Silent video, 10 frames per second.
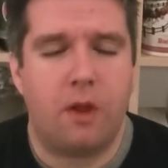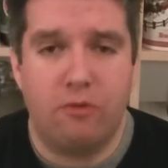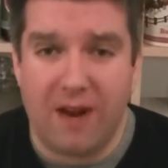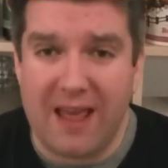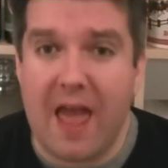
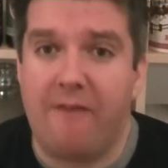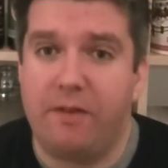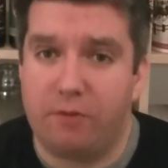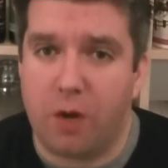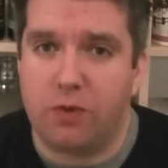Really
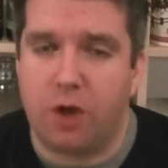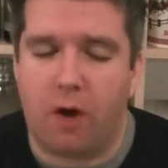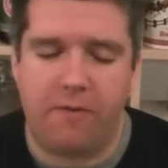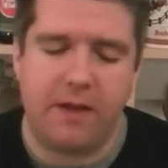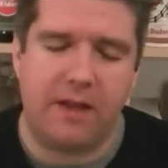heavy roast
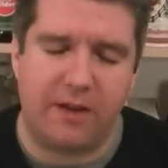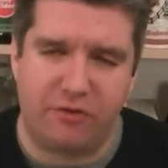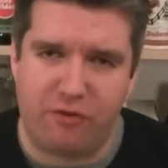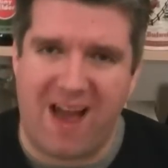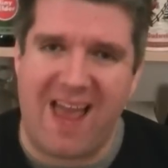coffee, that
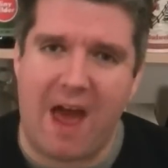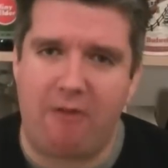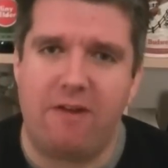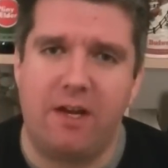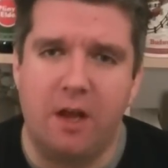dry
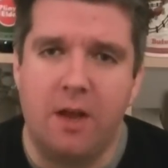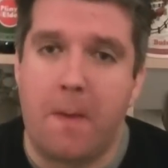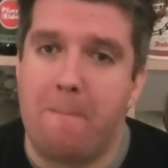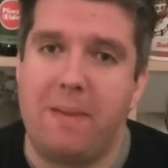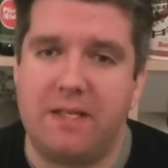arid
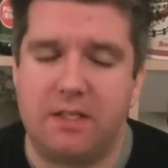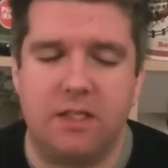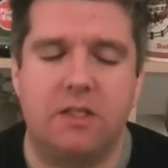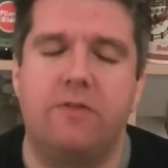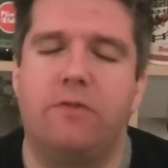
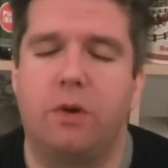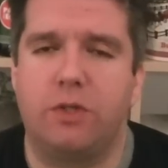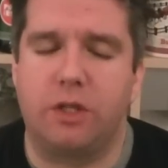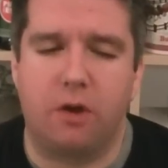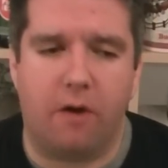bitterness of
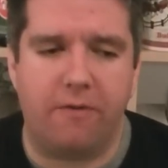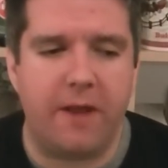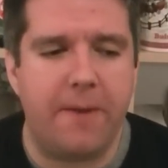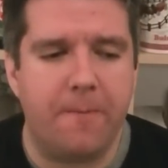roasted coffee.